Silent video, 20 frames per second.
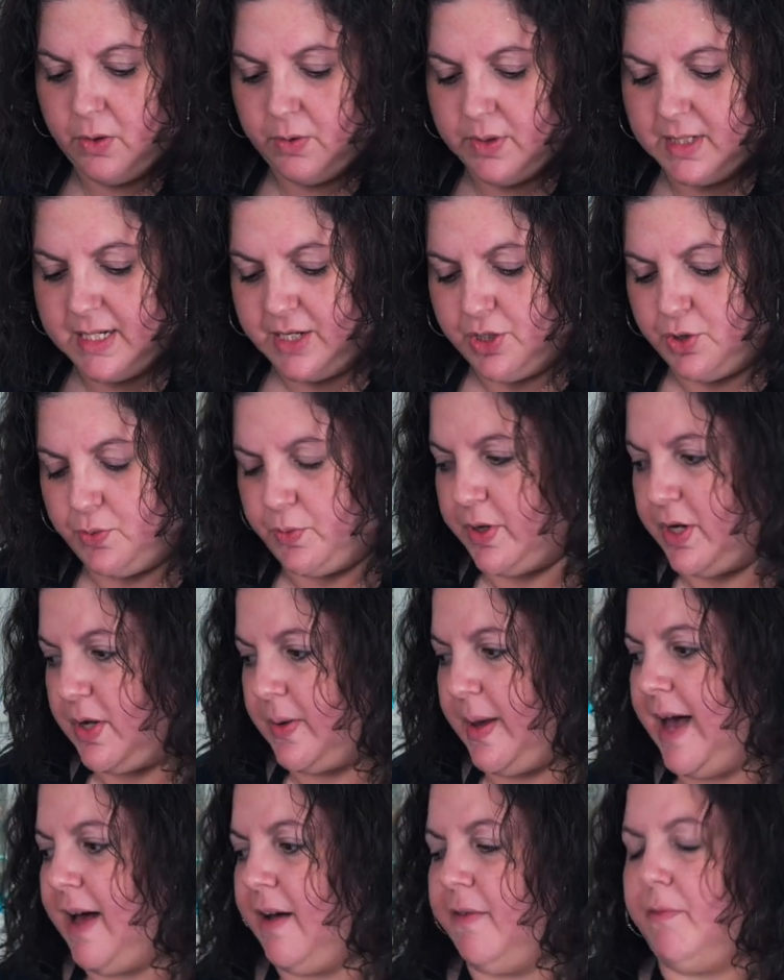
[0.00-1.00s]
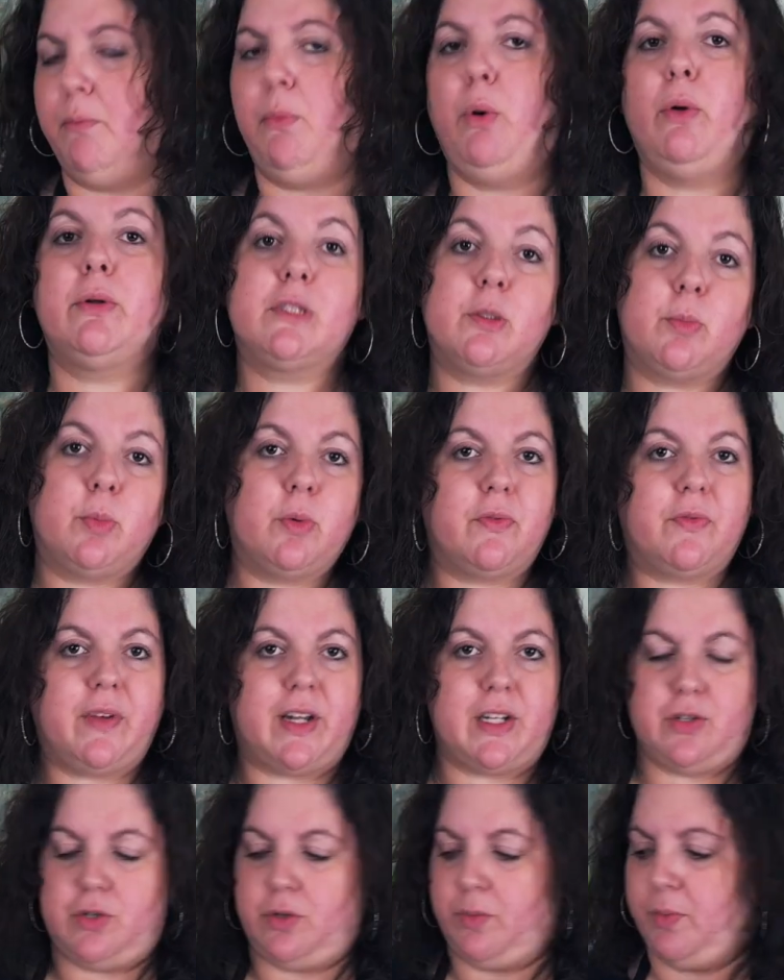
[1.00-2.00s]
dish where you have multiple
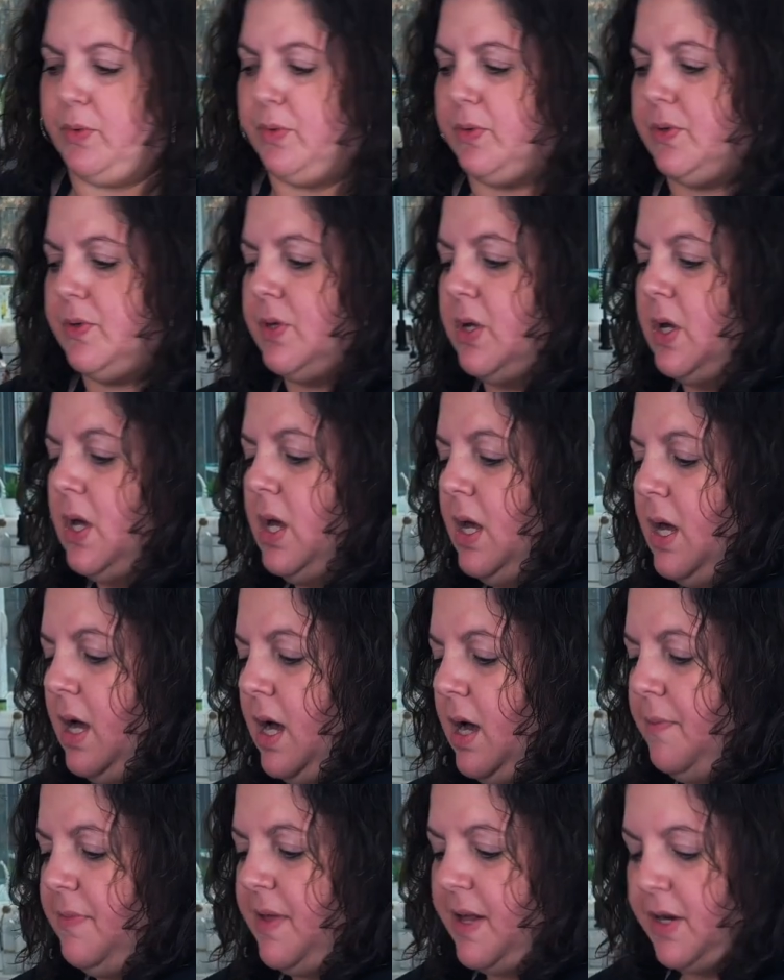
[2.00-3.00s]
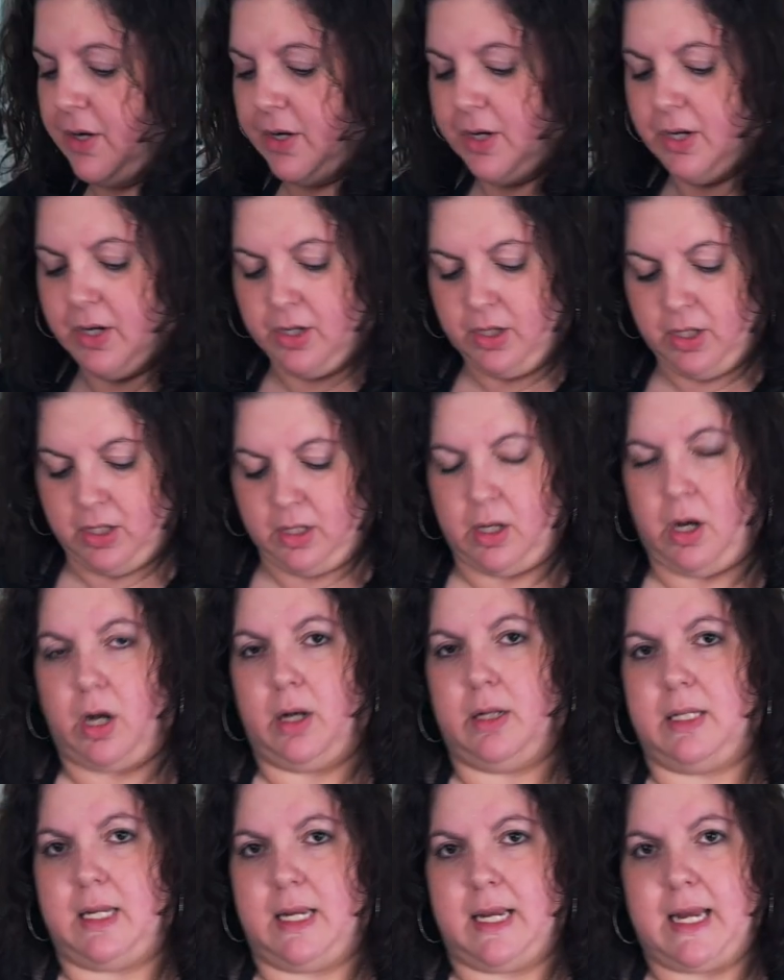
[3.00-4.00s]
vegetables that are going to cook
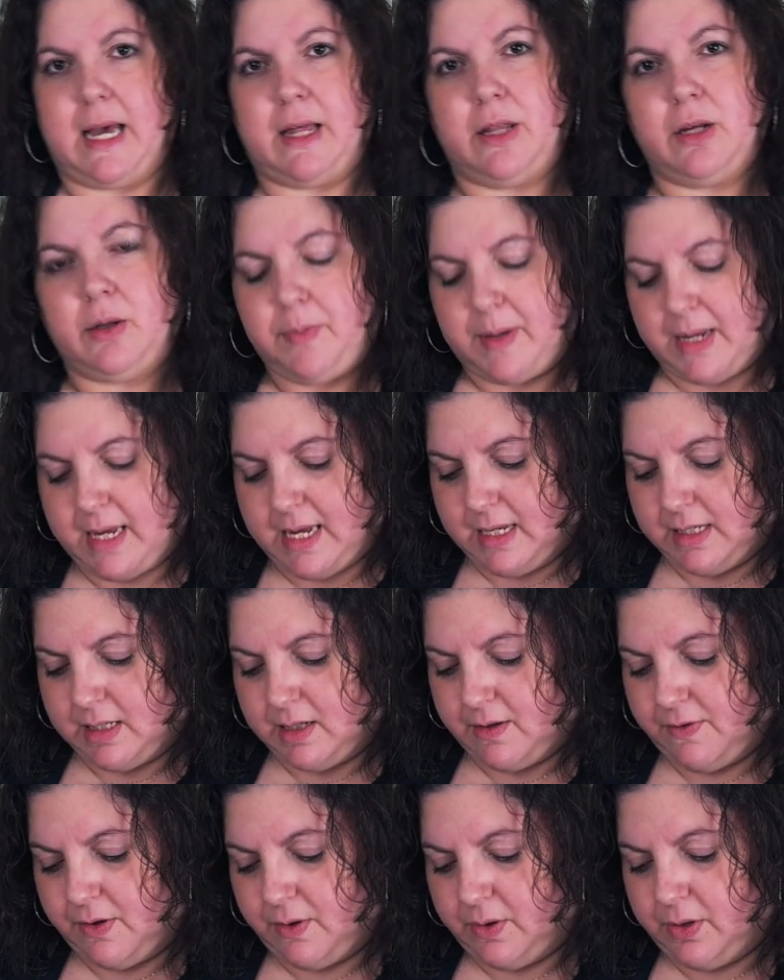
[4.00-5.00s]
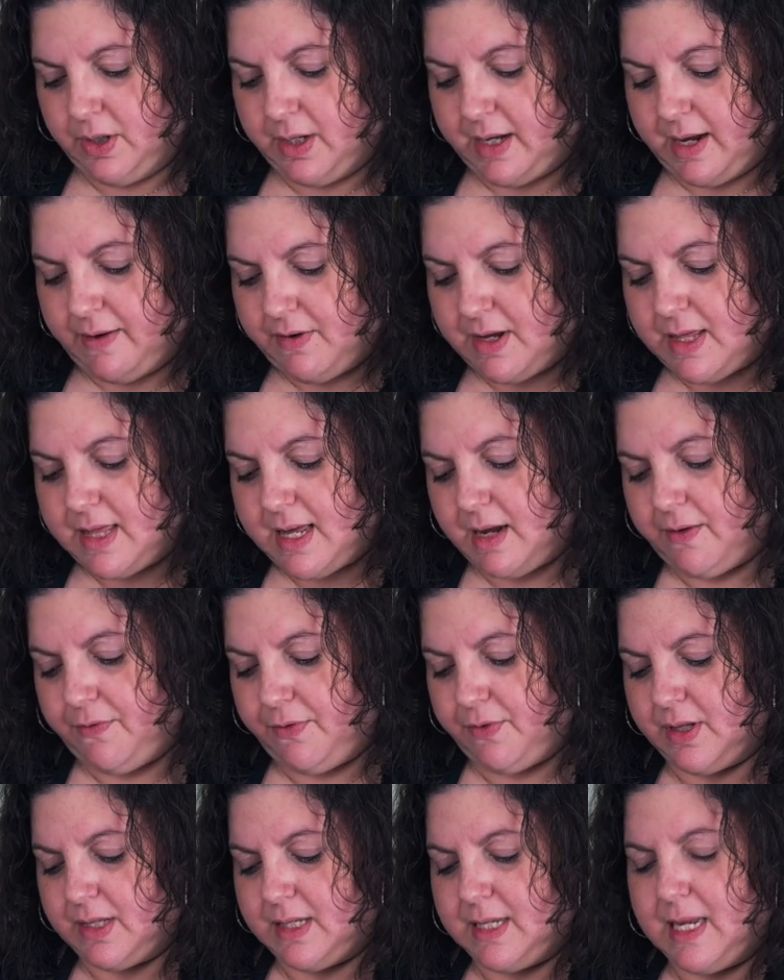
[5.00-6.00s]
all together. Because if you cook everything for
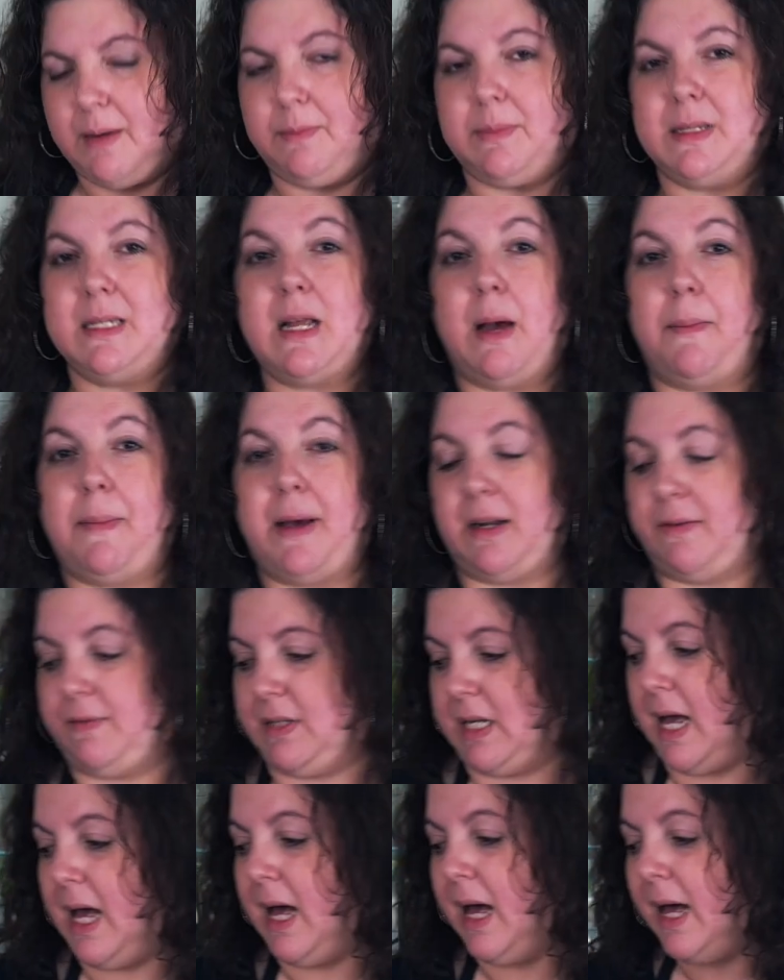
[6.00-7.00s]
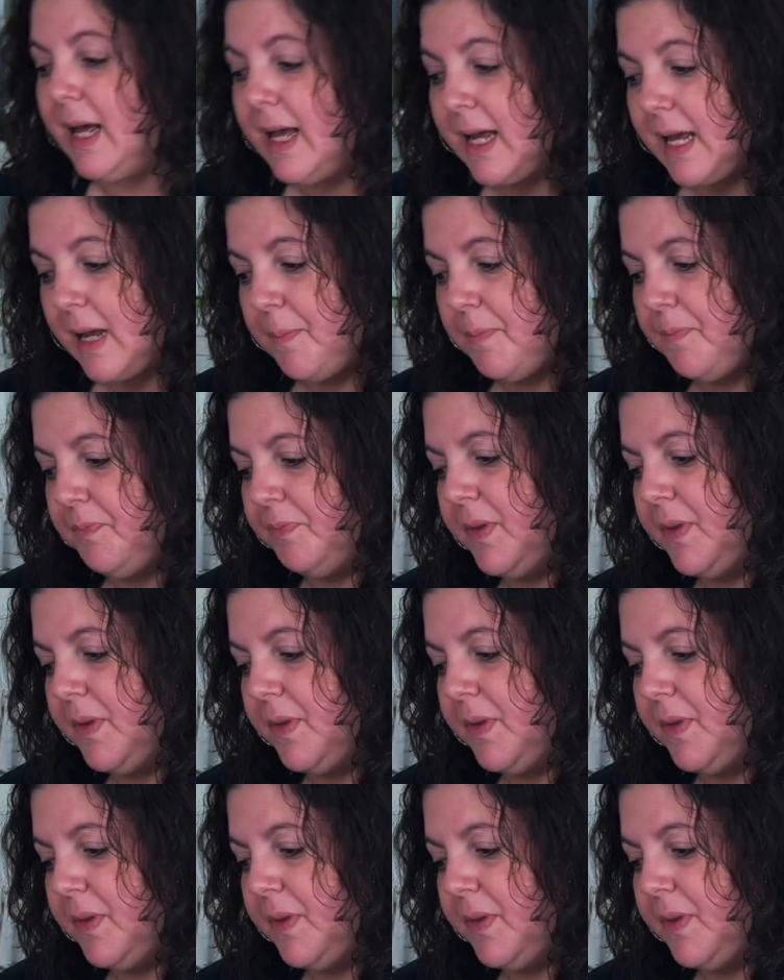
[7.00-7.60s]
the same amount of time,